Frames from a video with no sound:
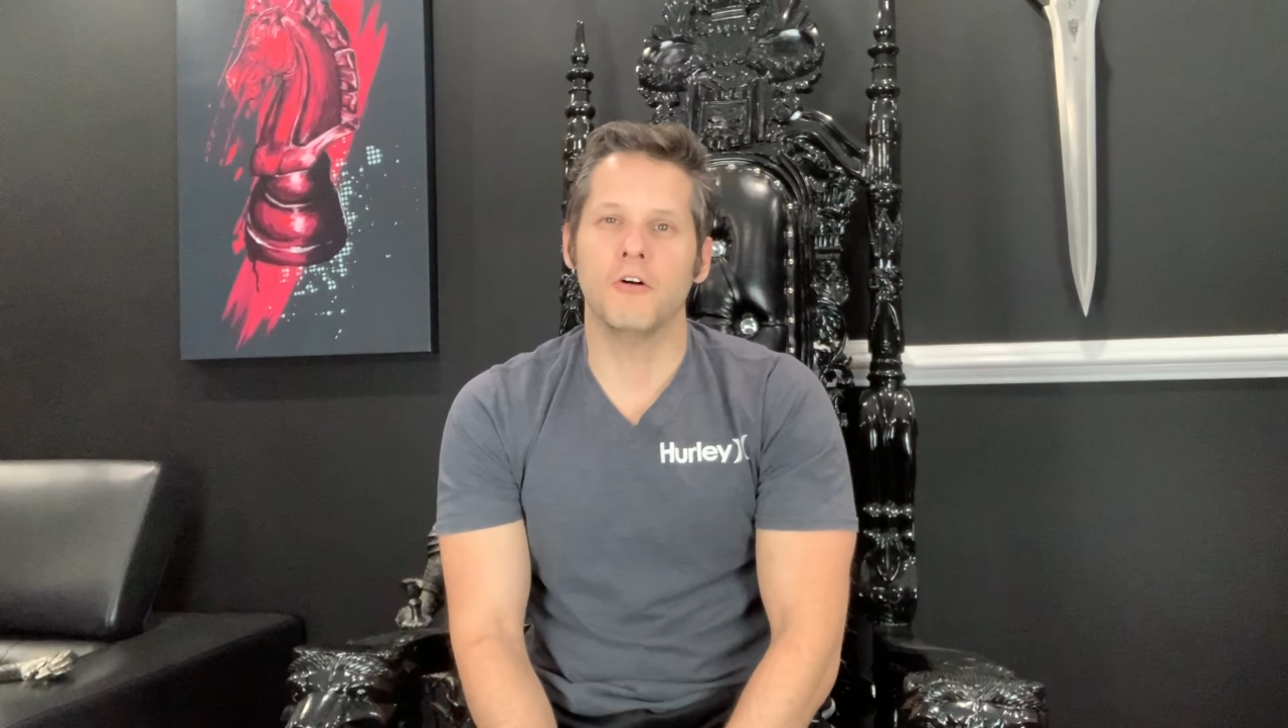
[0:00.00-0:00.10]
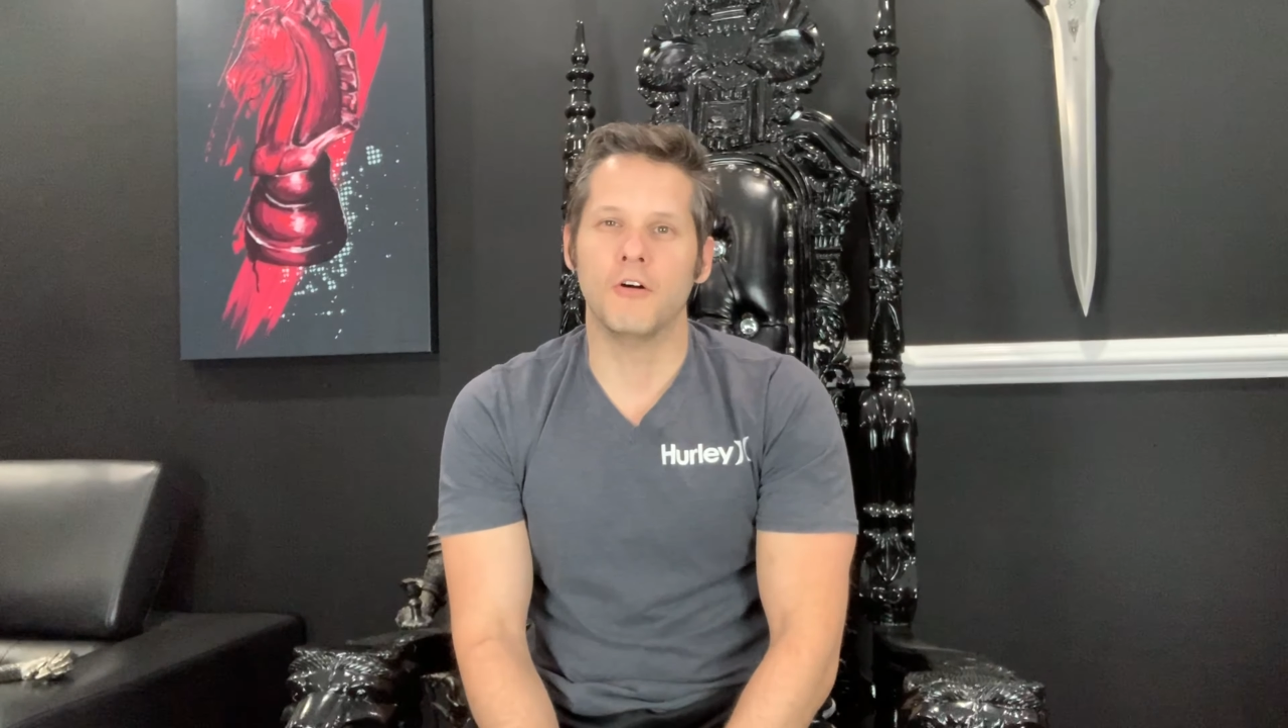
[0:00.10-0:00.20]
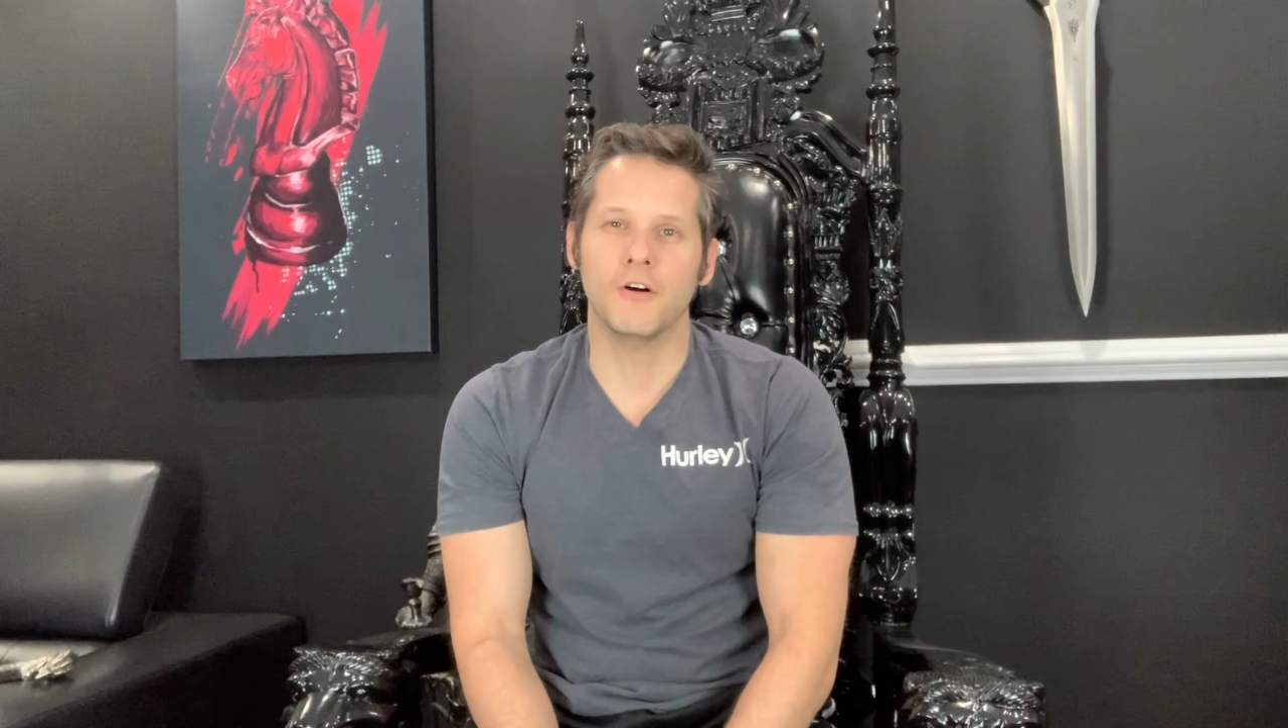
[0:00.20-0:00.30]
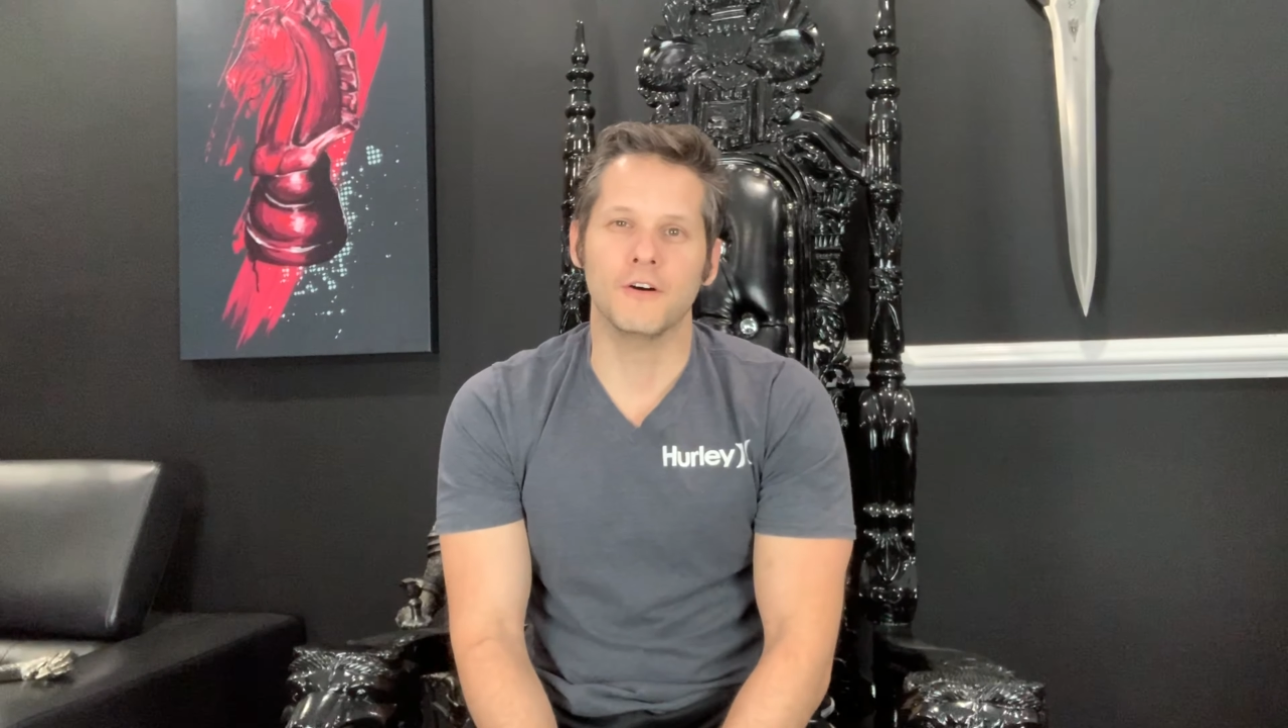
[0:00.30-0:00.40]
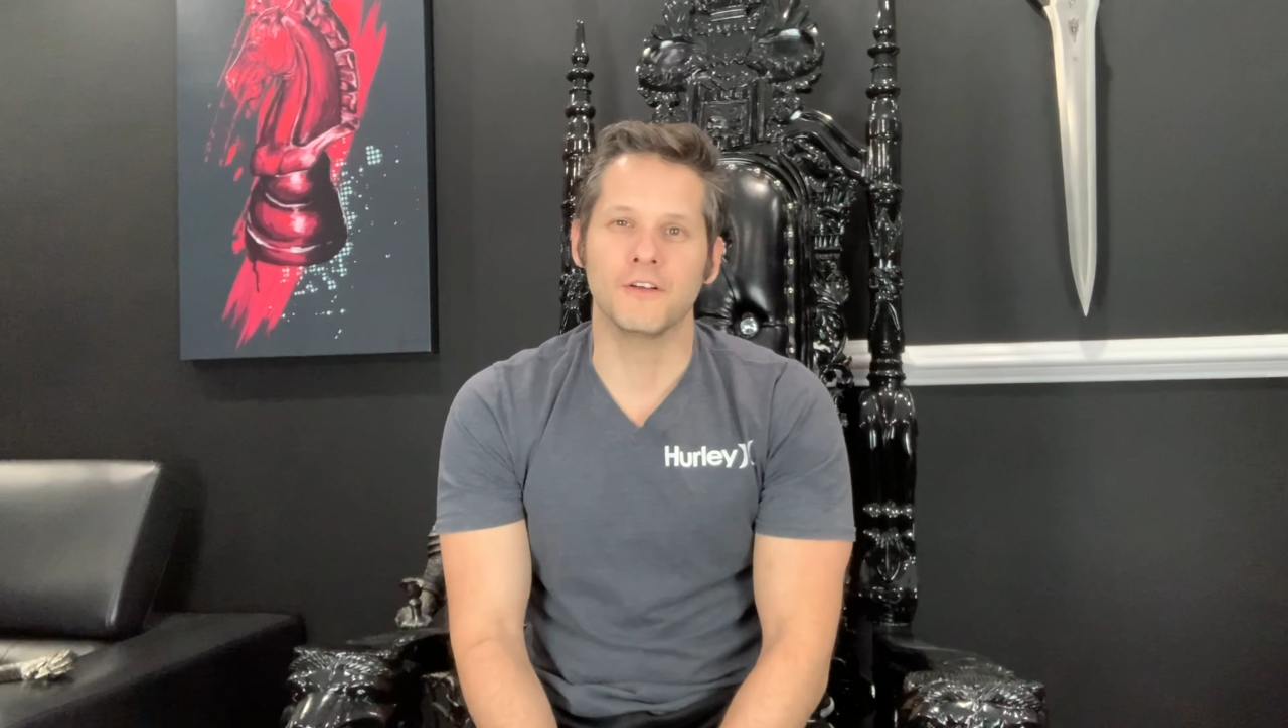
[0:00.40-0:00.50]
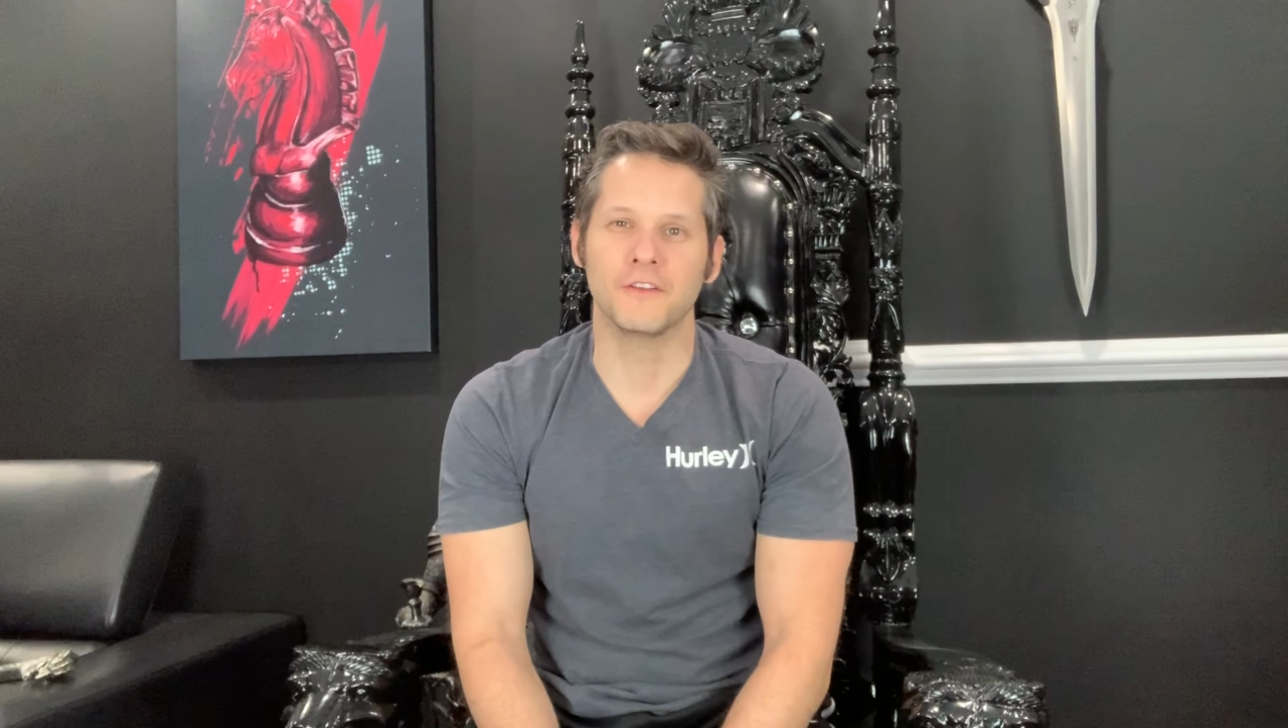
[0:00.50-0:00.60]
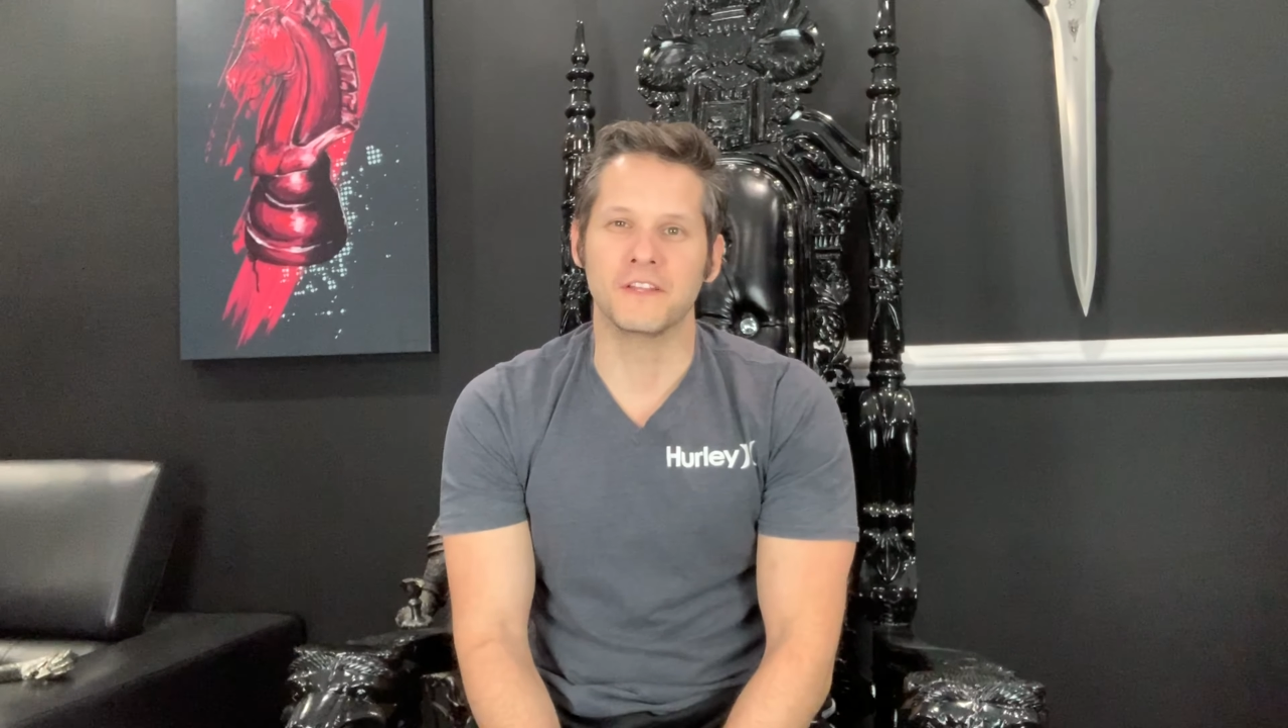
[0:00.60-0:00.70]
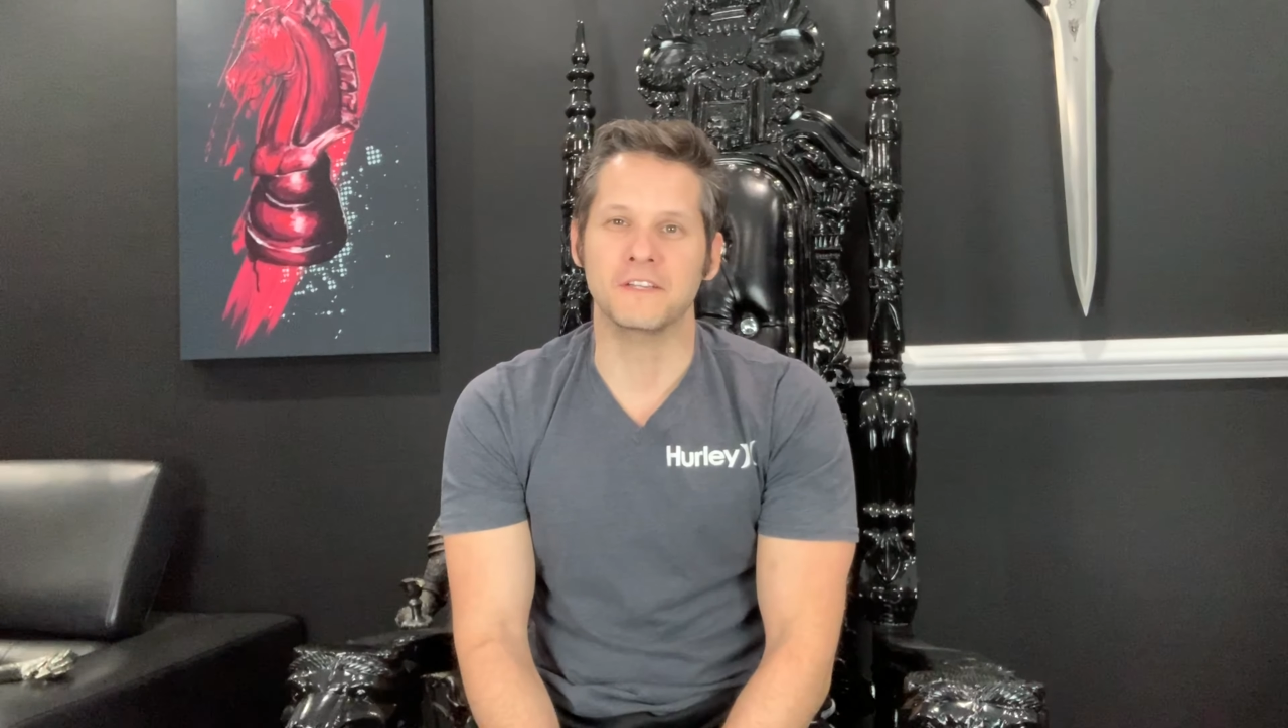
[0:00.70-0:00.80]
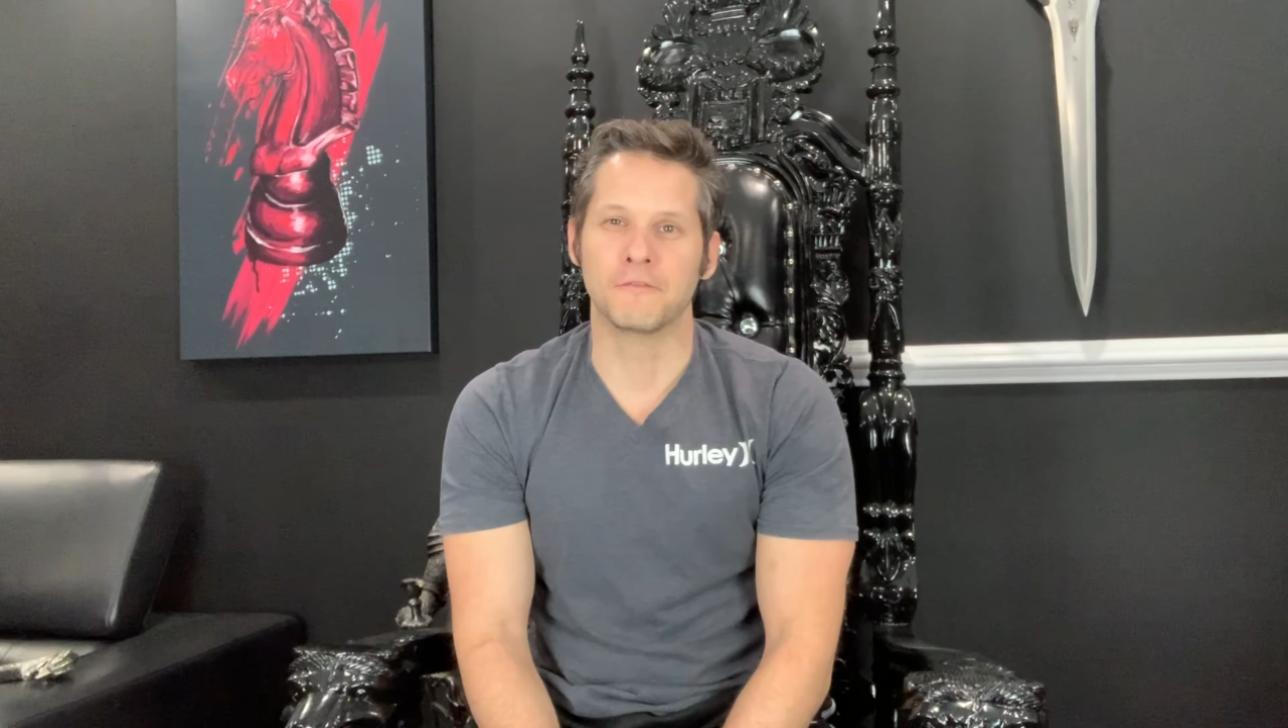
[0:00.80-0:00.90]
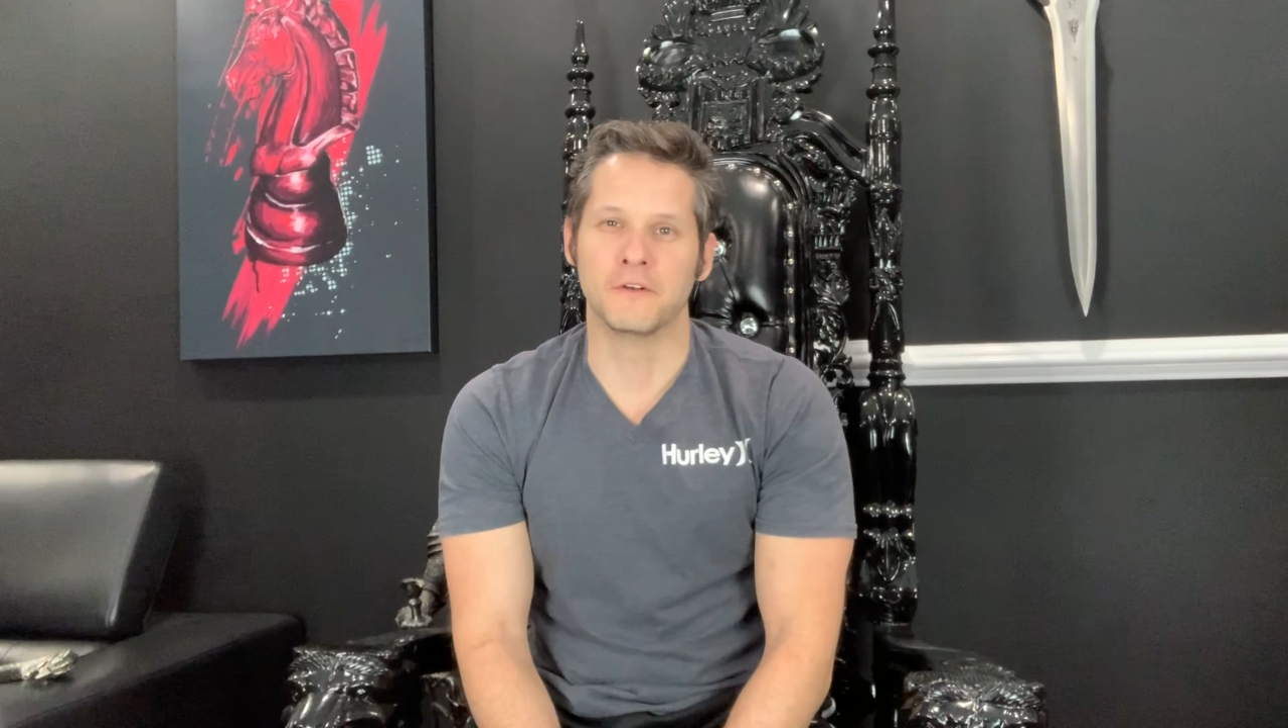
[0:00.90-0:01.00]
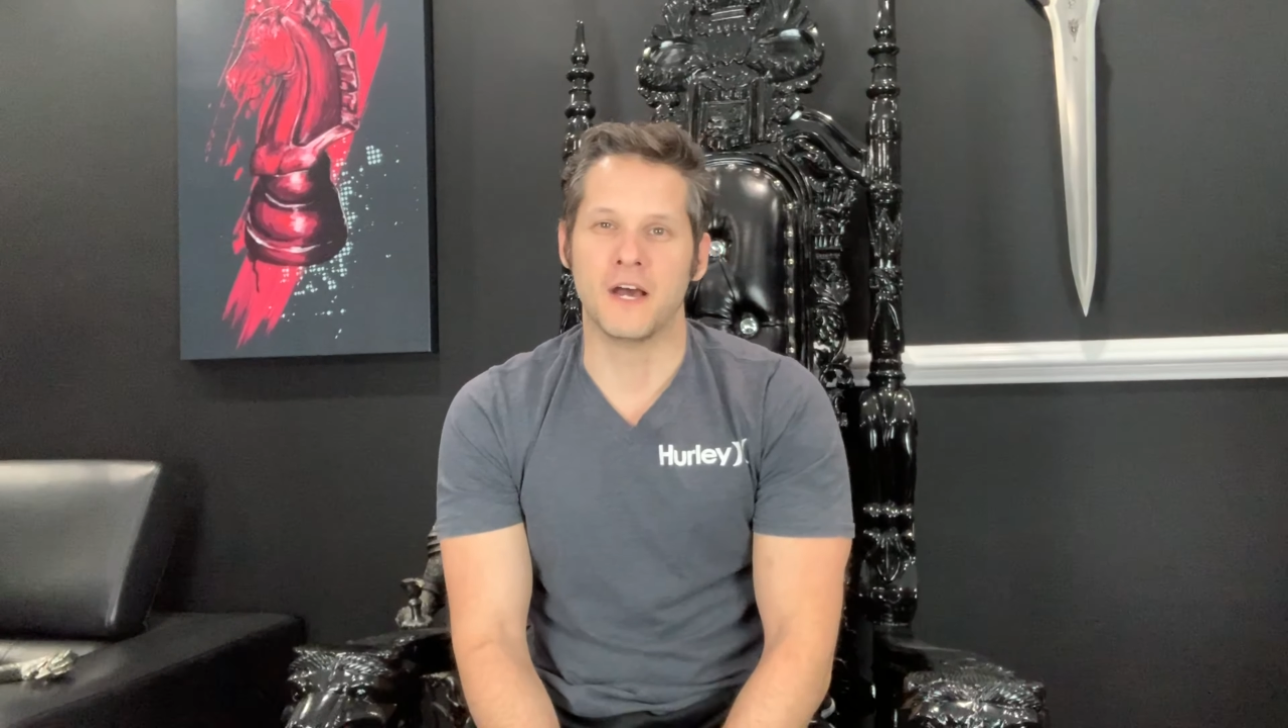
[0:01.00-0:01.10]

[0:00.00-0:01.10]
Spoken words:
all the different